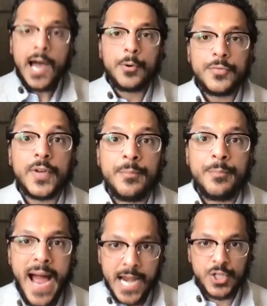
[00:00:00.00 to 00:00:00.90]
out of
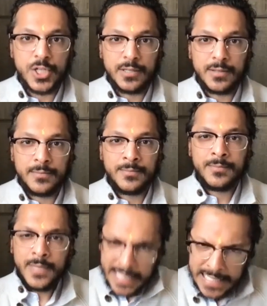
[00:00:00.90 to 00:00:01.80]
compassion,
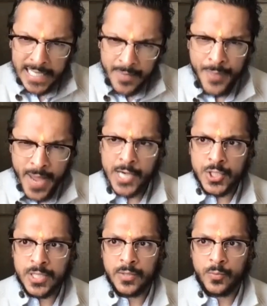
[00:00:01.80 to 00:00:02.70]
in a
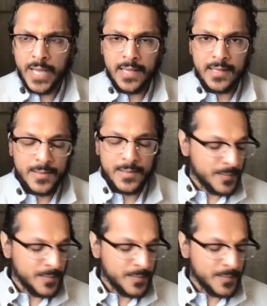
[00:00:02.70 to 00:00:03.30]
compassionate way.